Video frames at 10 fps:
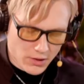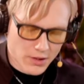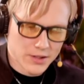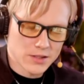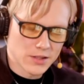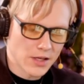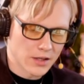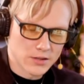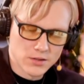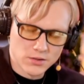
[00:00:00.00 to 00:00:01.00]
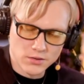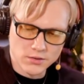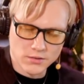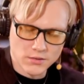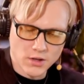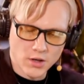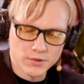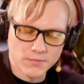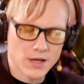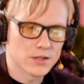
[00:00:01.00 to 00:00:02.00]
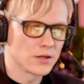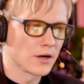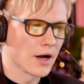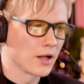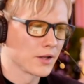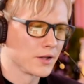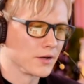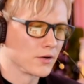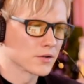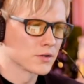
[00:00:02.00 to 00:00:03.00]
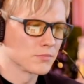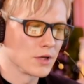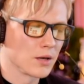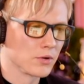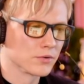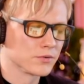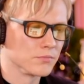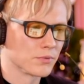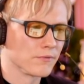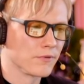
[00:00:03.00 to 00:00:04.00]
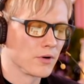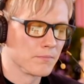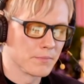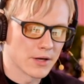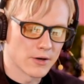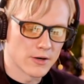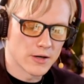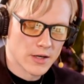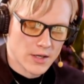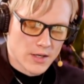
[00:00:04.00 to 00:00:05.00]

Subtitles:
all these things to optimize your health and also to be able to perform better.